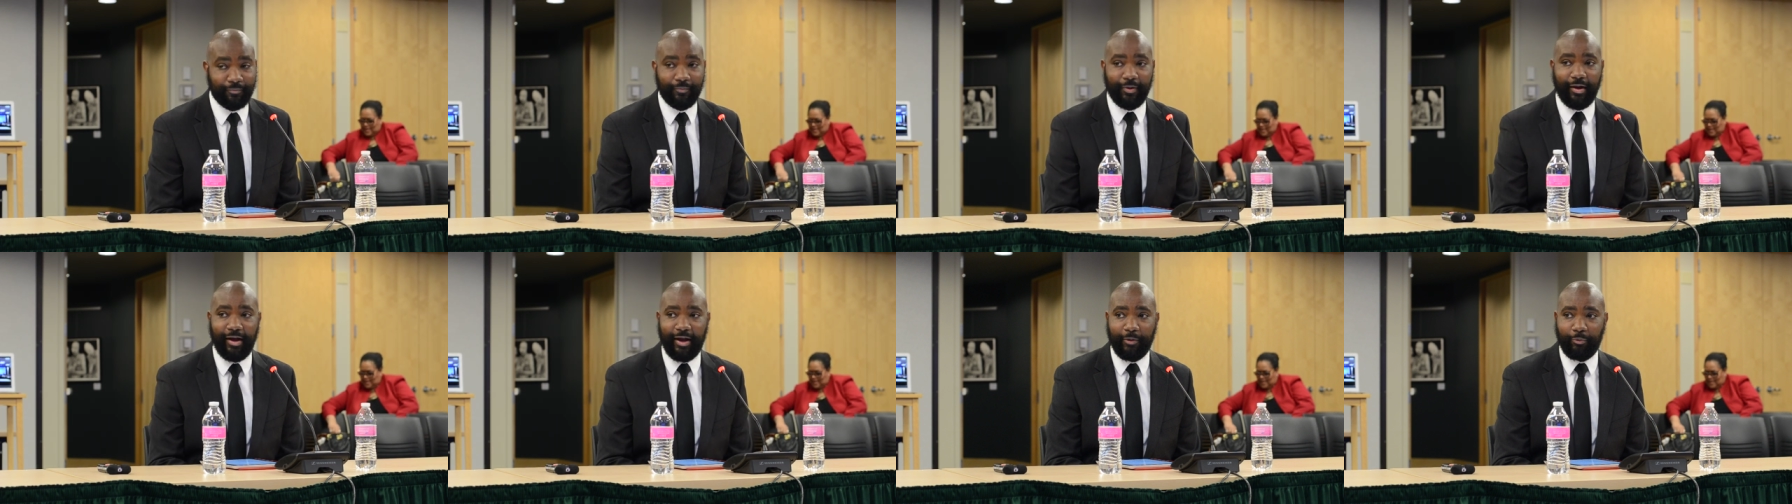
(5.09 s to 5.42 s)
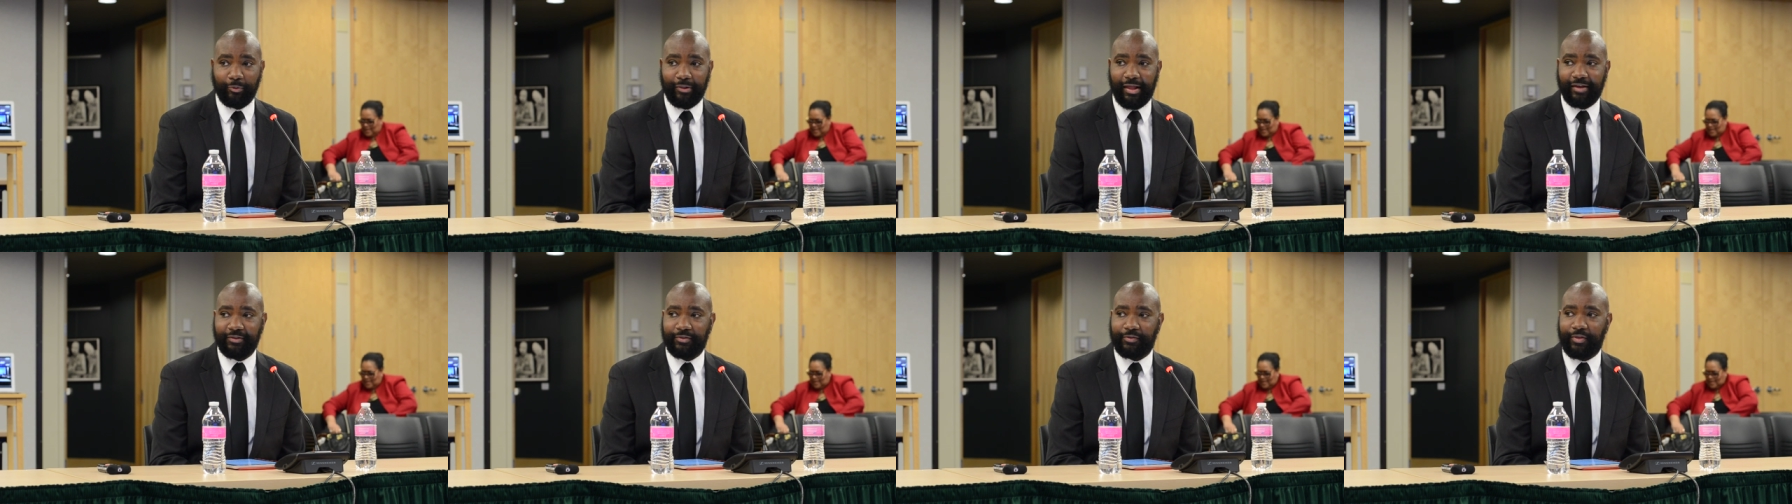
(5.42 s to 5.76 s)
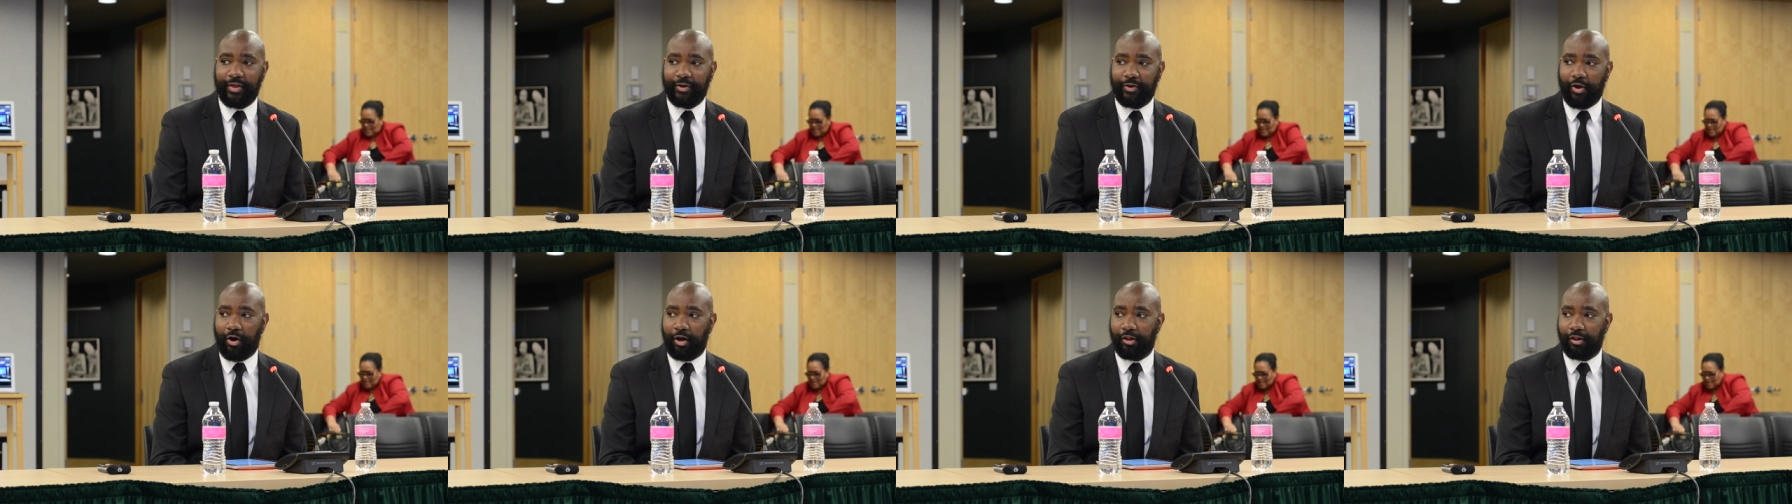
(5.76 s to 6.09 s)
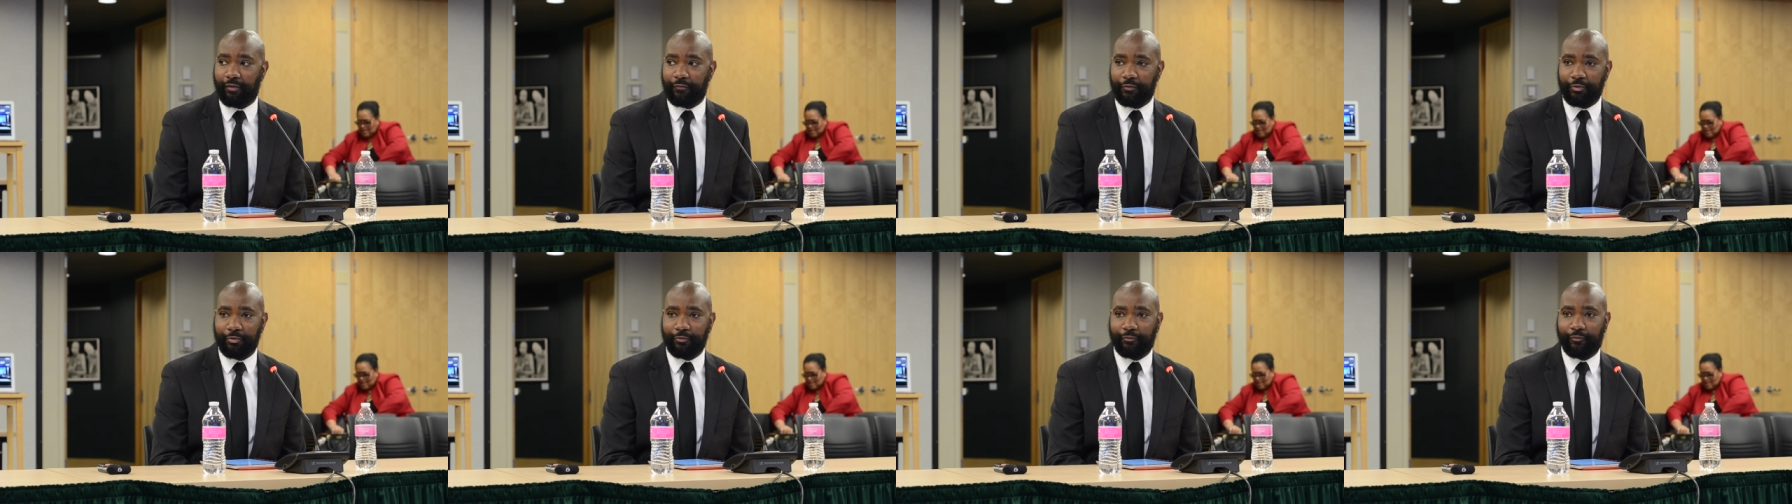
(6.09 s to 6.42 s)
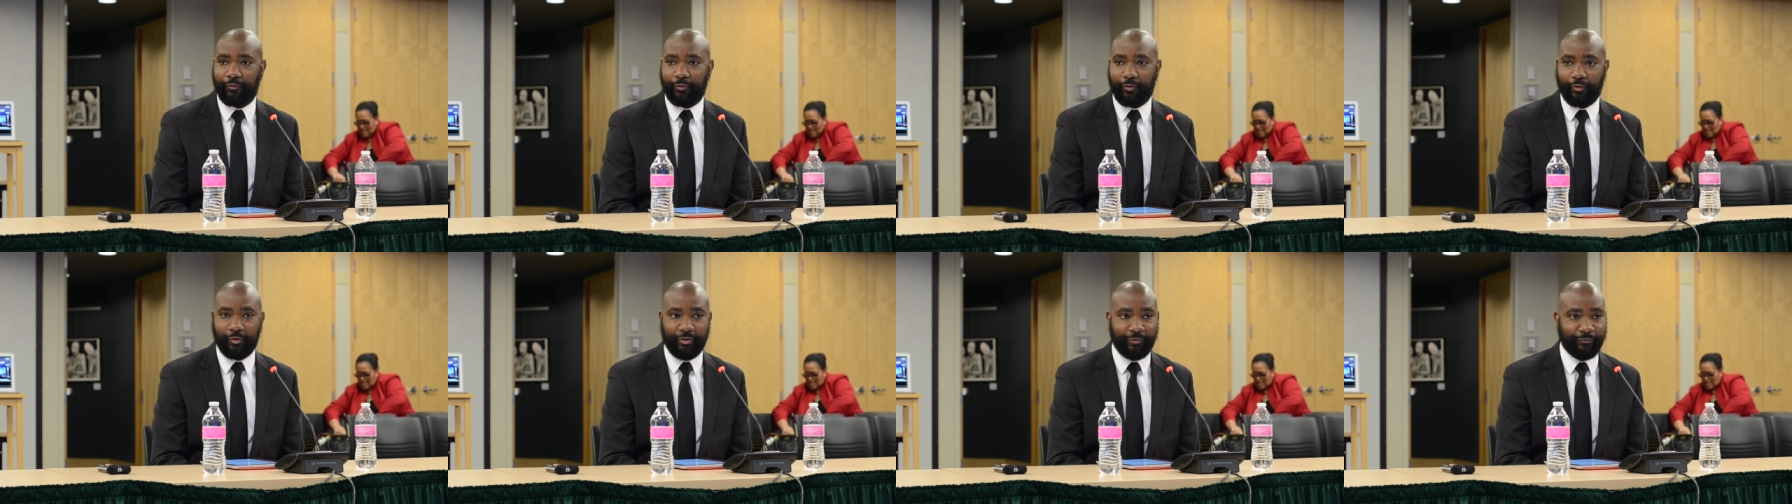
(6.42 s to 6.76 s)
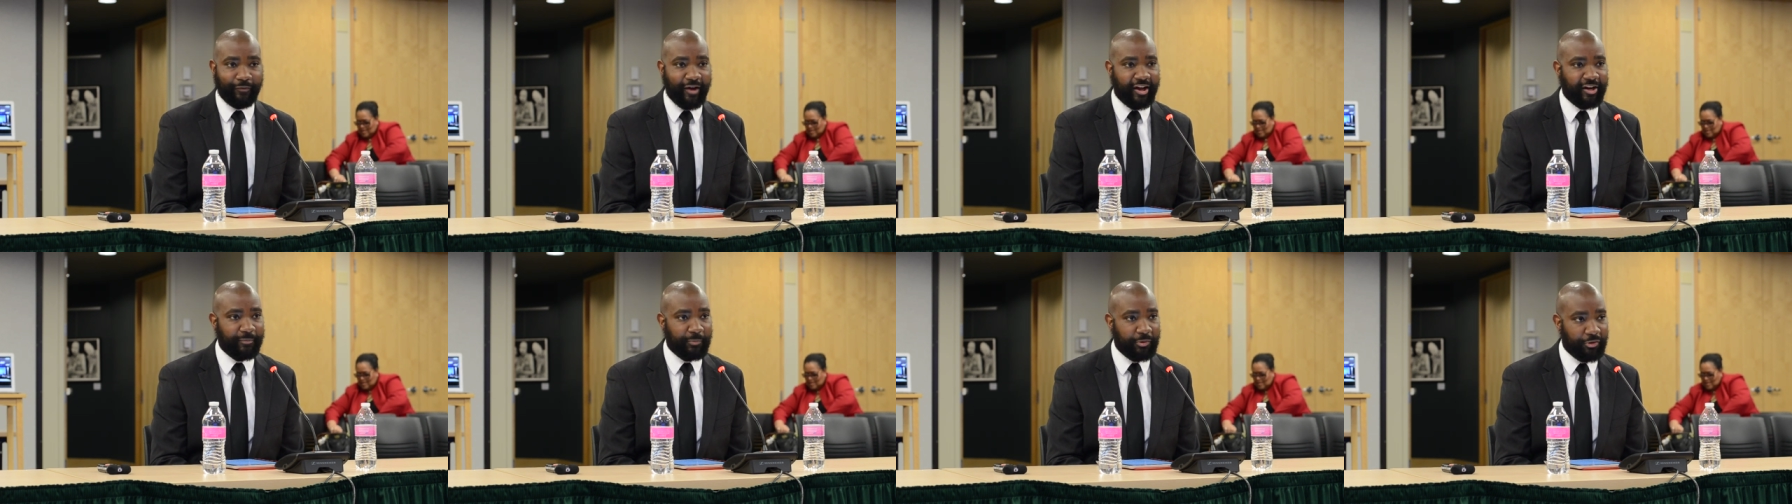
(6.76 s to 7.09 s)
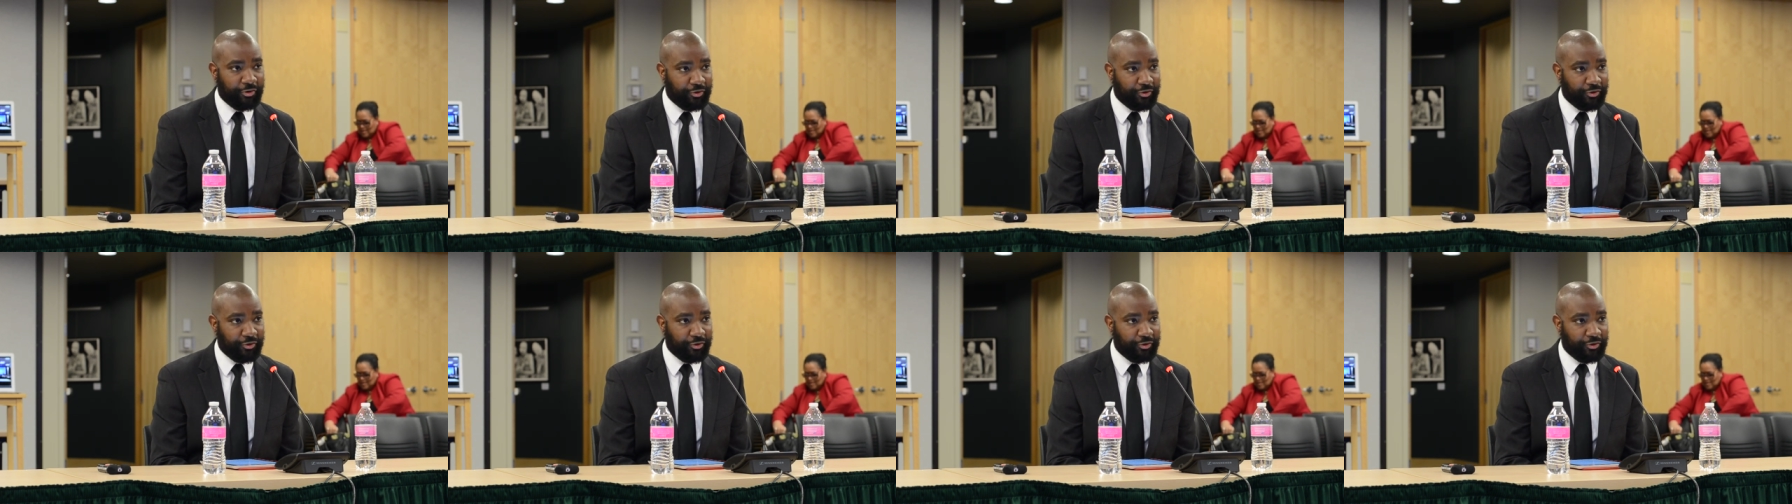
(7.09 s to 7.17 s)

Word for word: I would like to thank all of you for inviting me here